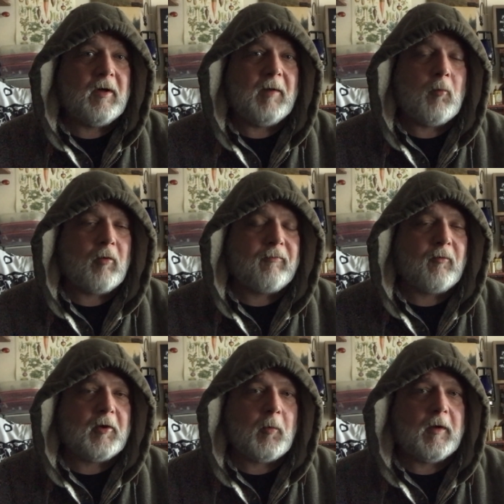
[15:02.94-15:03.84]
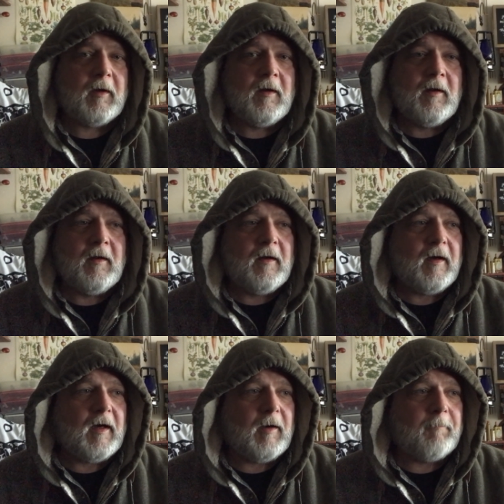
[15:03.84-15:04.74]
and more frequent.
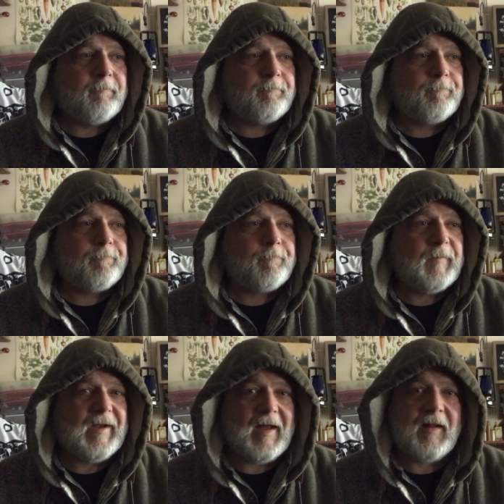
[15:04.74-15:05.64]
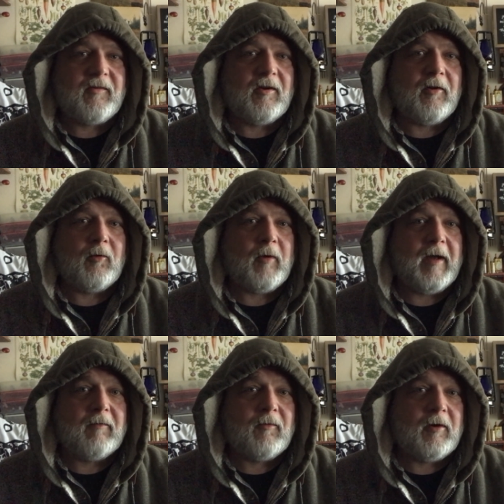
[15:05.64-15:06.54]
Um, yeah, that's another
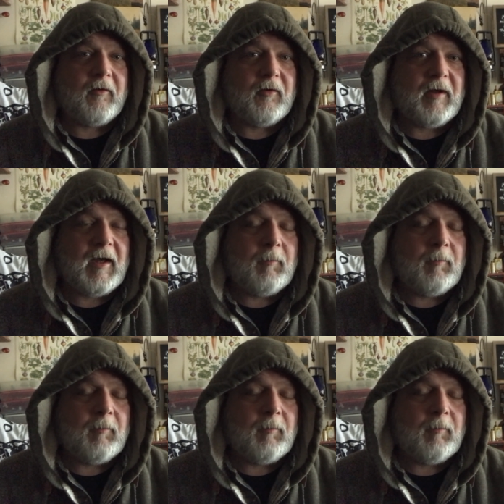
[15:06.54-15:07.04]
rant for another day.